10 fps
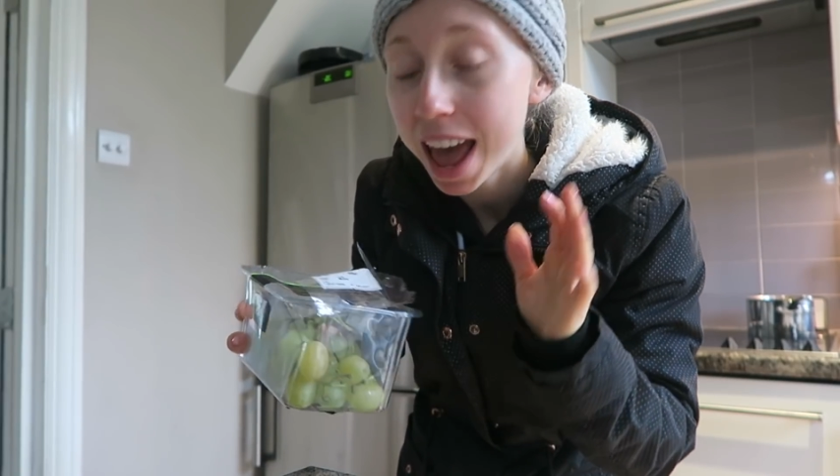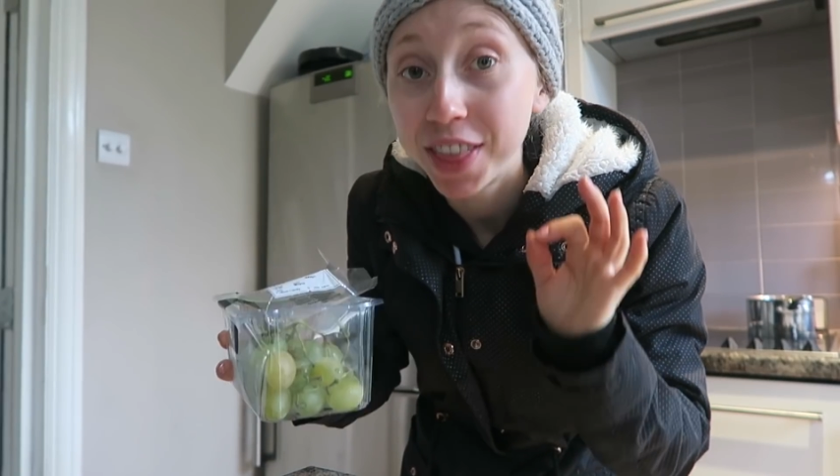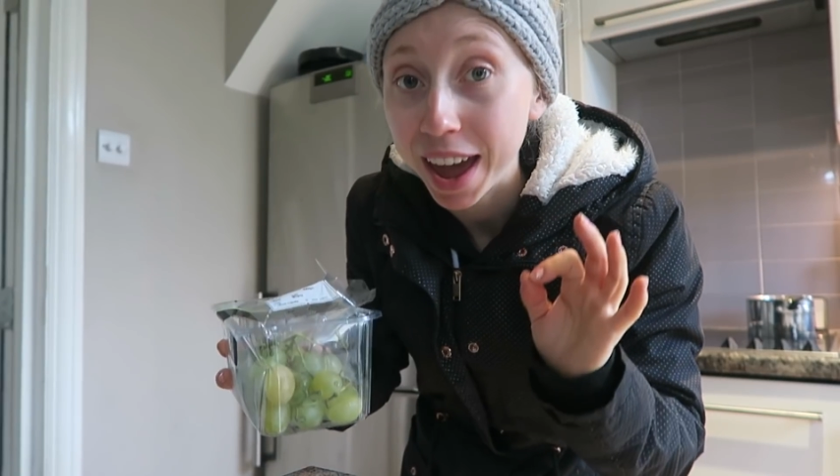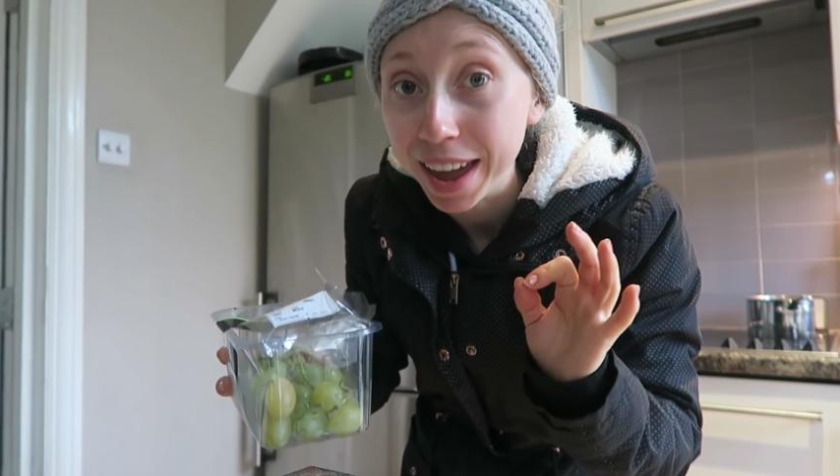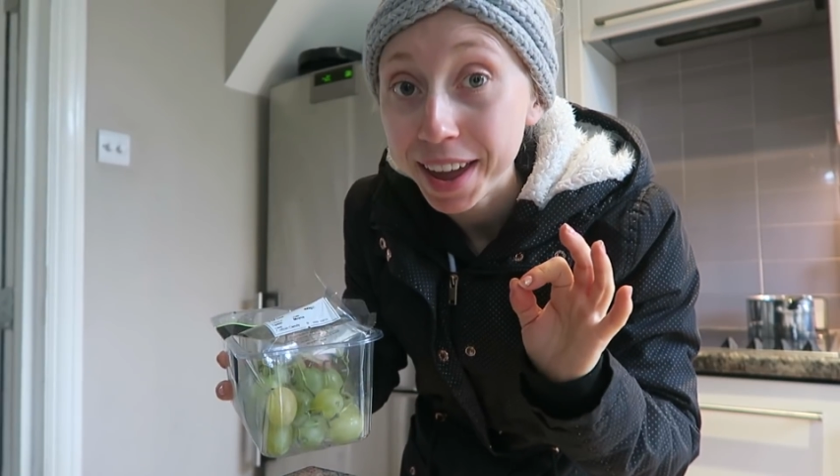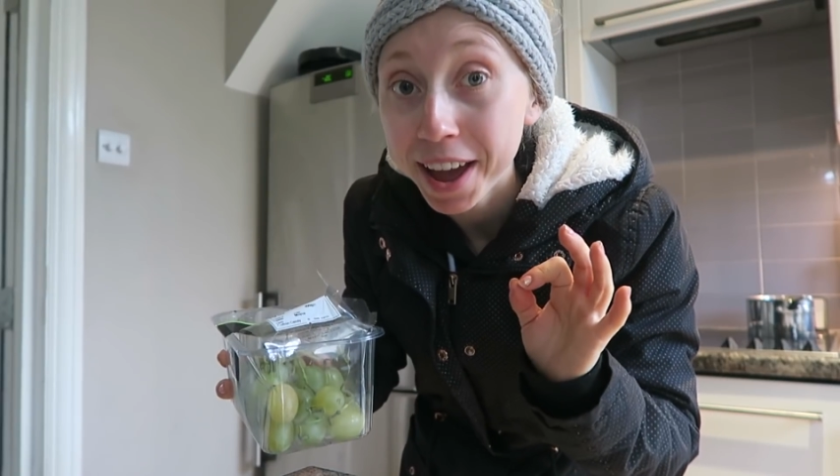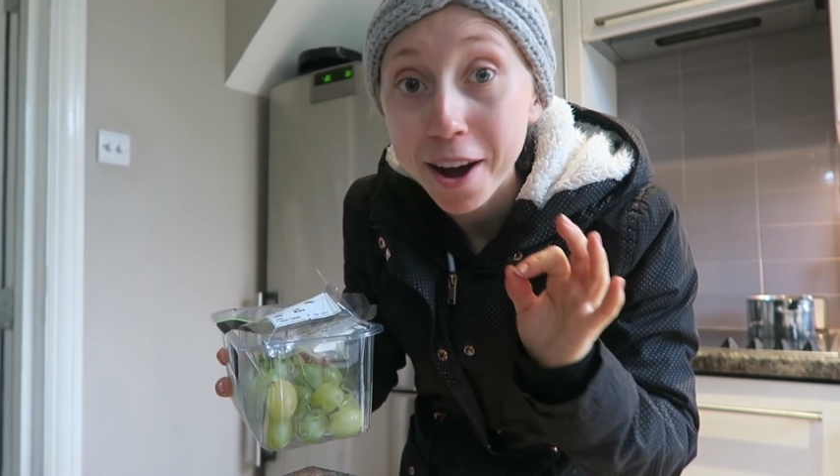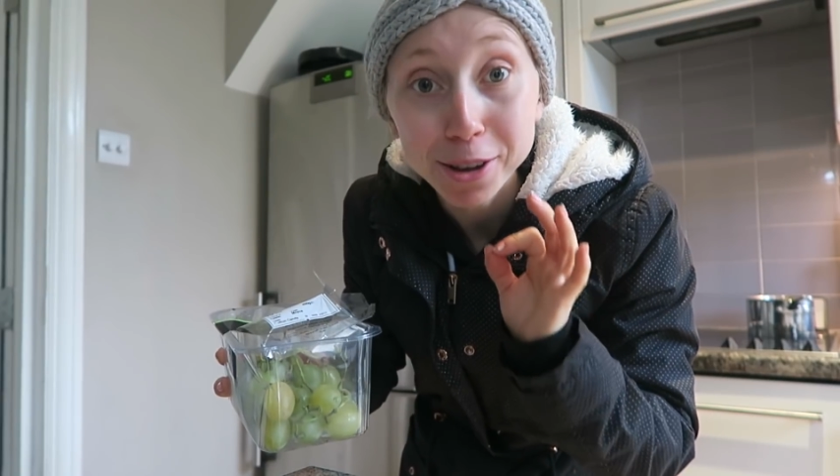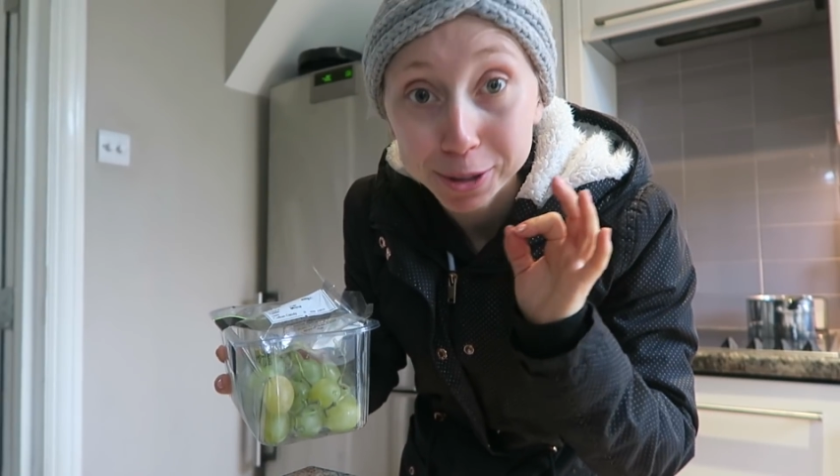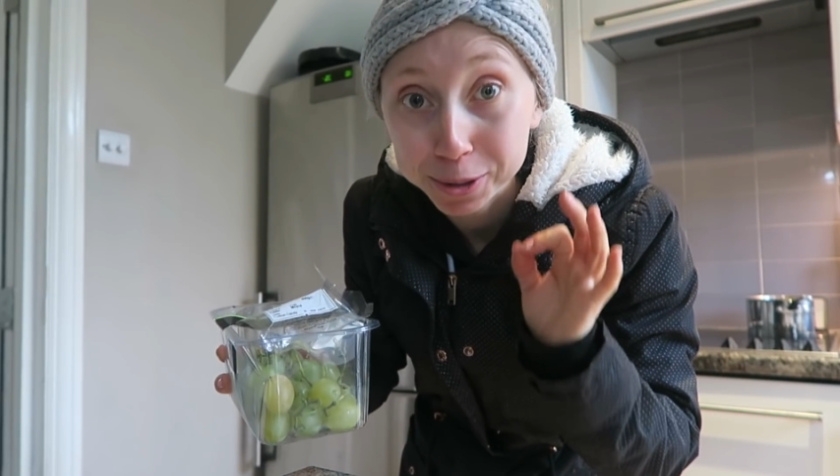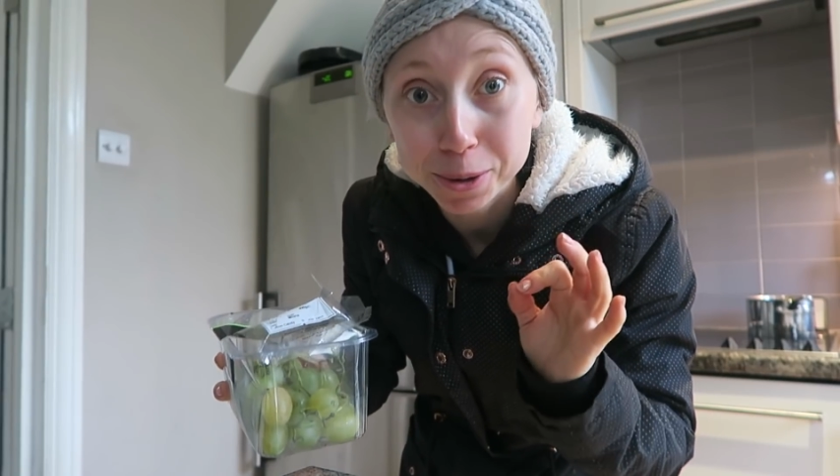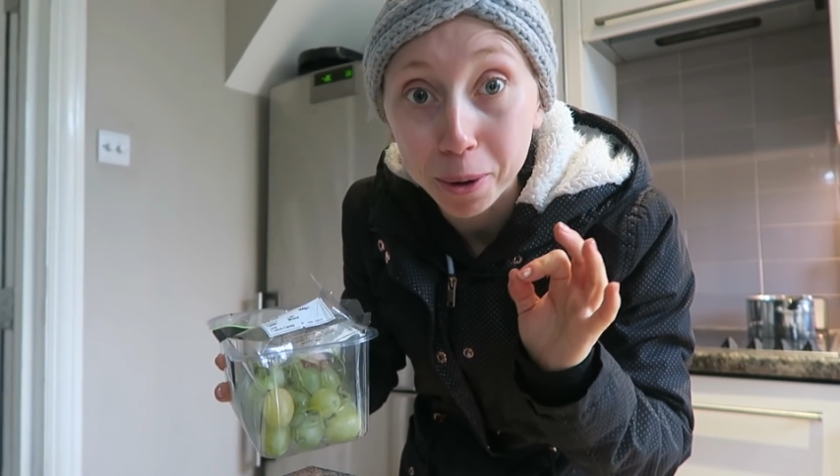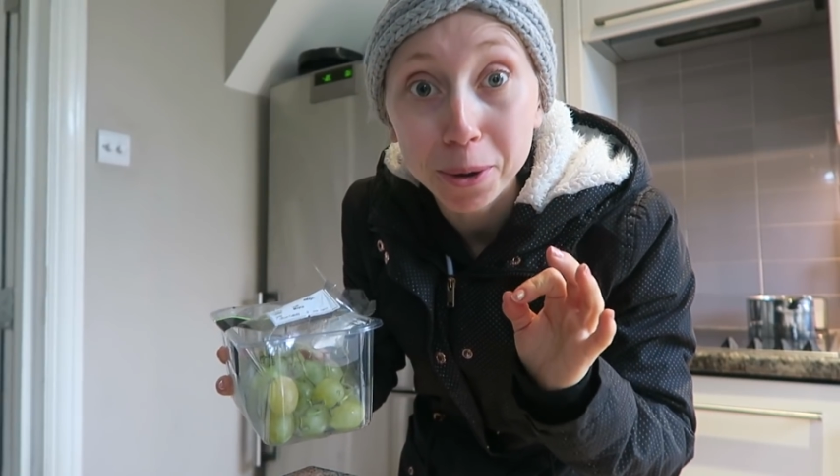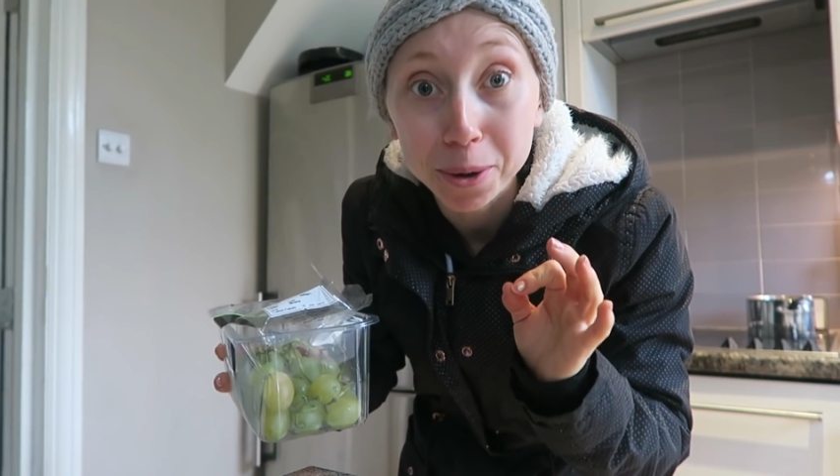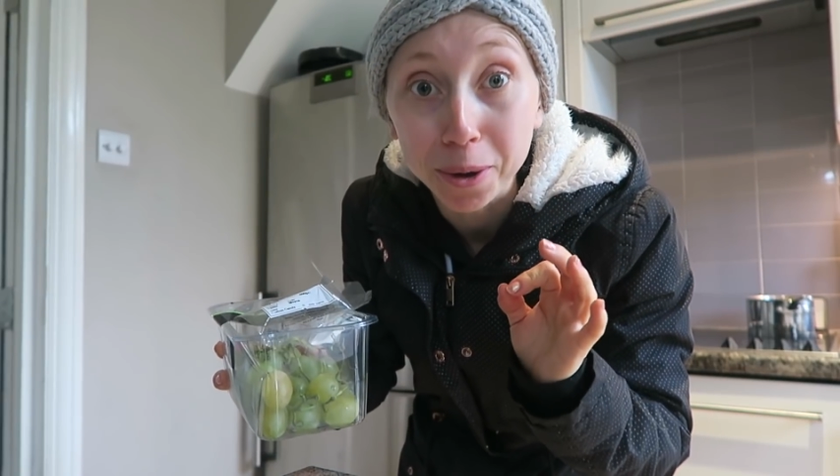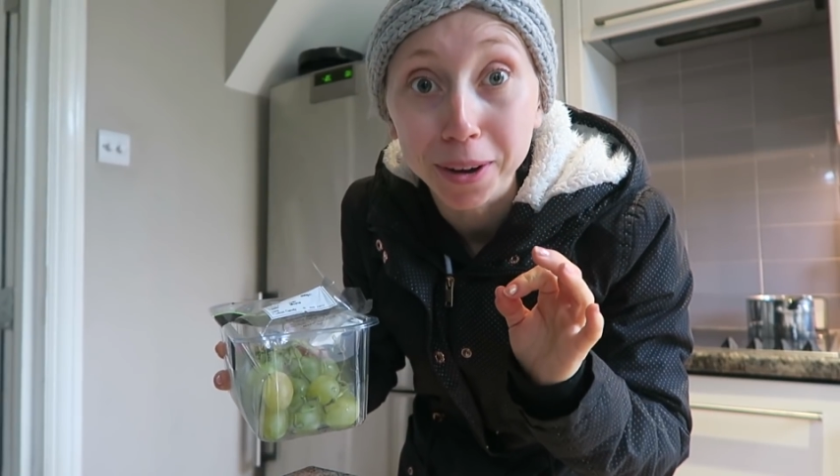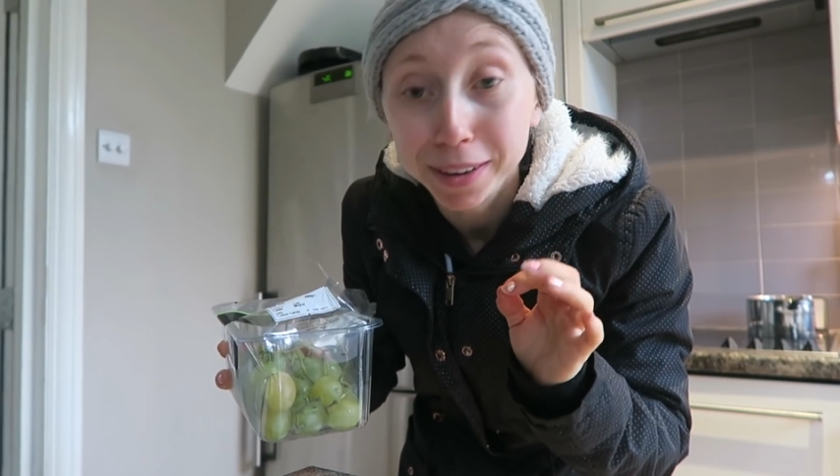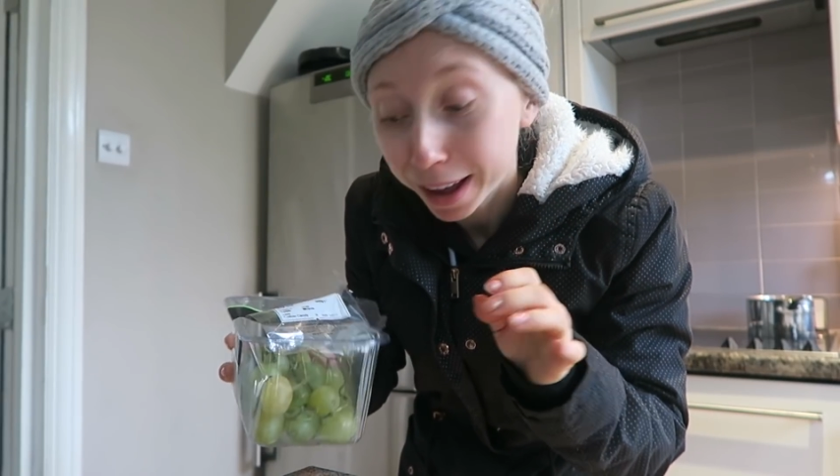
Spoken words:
They are so good.